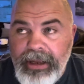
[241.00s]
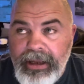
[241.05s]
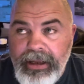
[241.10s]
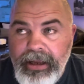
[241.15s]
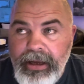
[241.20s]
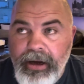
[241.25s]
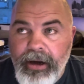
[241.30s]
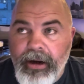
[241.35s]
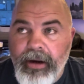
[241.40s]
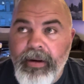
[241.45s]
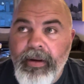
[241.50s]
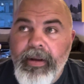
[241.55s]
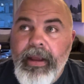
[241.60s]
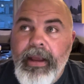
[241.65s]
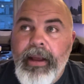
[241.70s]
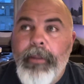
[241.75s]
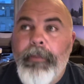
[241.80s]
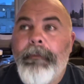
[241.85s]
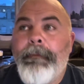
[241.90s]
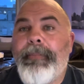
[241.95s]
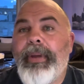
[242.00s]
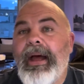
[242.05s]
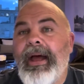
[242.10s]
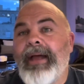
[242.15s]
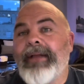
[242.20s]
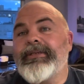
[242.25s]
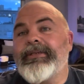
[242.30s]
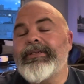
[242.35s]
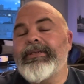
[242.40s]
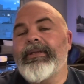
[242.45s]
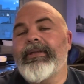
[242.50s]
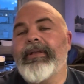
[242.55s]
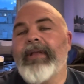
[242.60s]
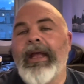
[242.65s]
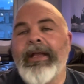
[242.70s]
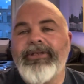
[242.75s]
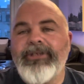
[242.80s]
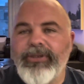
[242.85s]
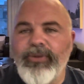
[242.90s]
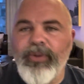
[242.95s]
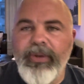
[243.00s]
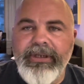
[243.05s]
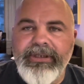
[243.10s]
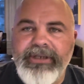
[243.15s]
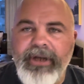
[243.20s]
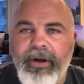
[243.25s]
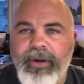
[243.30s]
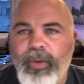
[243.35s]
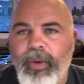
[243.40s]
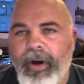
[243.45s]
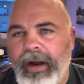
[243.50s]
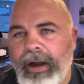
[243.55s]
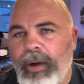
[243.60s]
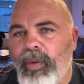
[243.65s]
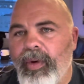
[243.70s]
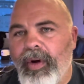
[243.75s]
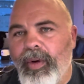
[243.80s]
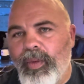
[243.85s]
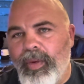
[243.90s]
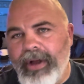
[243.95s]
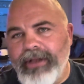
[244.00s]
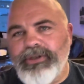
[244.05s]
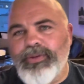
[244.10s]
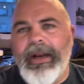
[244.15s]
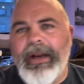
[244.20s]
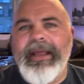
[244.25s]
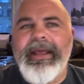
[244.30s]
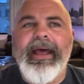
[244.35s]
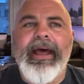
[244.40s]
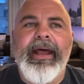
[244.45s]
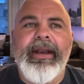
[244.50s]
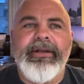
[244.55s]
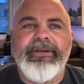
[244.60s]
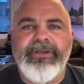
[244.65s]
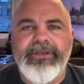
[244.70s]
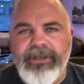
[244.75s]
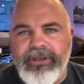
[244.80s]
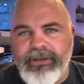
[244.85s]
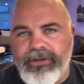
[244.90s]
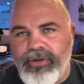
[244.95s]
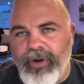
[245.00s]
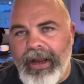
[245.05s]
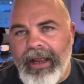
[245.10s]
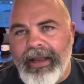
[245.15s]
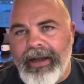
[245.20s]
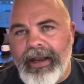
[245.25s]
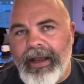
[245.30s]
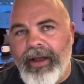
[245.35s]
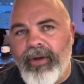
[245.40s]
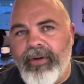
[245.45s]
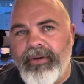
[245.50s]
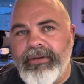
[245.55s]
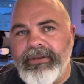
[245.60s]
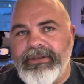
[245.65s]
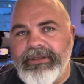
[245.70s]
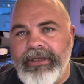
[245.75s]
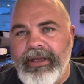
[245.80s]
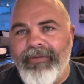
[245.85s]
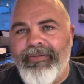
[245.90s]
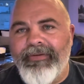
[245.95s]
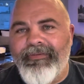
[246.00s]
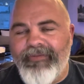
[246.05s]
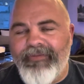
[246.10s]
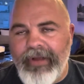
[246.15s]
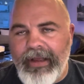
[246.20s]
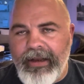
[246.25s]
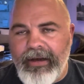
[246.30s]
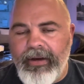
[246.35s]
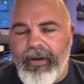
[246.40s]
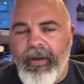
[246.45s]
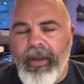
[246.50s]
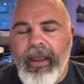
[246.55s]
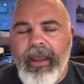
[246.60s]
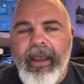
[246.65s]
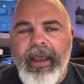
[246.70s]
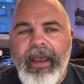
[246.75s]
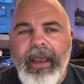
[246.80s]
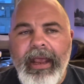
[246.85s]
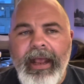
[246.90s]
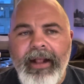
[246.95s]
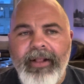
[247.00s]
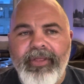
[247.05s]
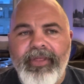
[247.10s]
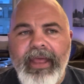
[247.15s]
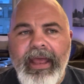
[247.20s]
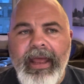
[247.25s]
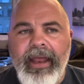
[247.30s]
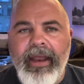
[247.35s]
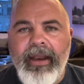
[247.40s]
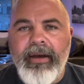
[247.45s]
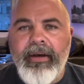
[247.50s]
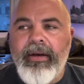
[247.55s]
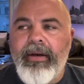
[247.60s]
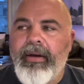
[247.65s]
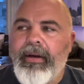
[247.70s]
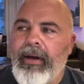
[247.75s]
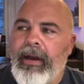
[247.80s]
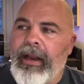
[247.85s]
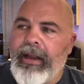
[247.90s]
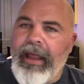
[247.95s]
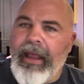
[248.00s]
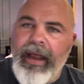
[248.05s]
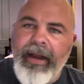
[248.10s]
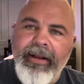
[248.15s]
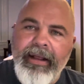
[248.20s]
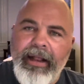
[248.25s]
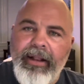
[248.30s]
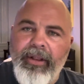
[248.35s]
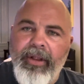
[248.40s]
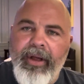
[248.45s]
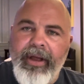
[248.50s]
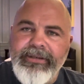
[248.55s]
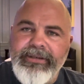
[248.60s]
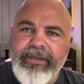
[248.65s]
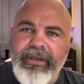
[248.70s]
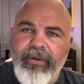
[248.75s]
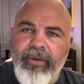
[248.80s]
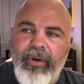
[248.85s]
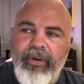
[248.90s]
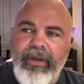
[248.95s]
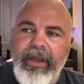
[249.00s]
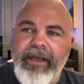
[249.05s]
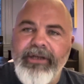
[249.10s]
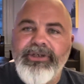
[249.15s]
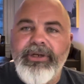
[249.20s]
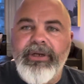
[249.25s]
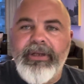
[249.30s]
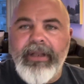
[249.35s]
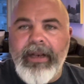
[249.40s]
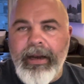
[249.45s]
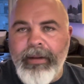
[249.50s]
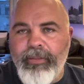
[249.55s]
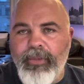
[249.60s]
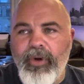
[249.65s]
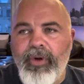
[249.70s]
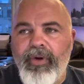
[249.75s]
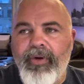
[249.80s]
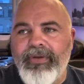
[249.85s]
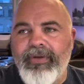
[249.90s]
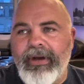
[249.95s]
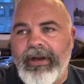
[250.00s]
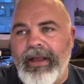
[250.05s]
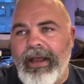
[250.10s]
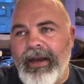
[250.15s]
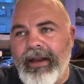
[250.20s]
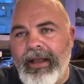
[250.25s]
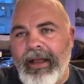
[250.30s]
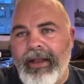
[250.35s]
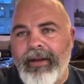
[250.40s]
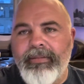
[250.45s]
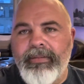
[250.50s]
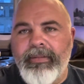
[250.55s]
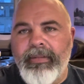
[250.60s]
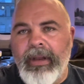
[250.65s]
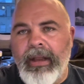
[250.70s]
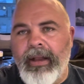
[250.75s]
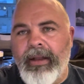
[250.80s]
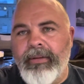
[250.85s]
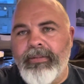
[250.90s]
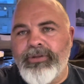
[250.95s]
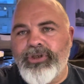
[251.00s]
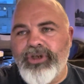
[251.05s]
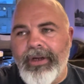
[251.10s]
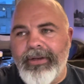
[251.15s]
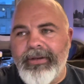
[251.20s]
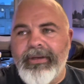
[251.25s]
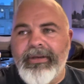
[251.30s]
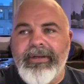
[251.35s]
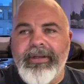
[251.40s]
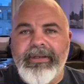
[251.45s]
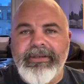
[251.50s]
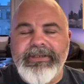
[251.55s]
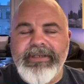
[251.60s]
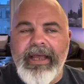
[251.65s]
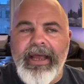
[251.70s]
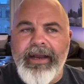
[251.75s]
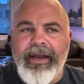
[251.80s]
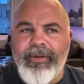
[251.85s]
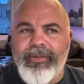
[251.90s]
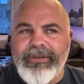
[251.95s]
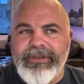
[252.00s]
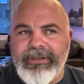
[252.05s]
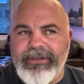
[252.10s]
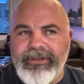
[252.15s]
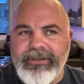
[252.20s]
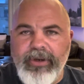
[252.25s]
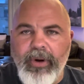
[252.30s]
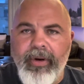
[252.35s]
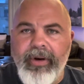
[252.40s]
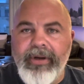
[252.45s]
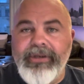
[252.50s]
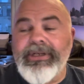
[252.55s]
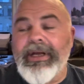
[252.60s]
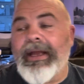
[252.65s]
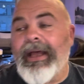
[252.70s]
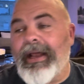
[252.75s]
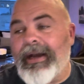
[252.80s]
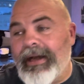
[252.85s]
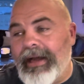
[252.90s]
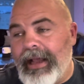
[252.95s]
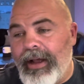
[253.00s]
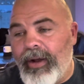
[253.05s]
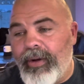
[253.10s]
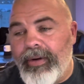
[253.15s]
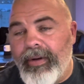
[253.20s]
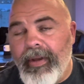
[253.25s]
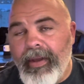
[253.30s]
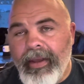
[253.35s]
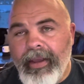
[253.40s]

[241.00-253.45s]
year, but I just really started wearing. I wore it once when I got it just to try it out and see if it fit, and then it kind of got lost in the rotation, and then I moved and it kind of got shunted to the side. It was in storage, I got it out,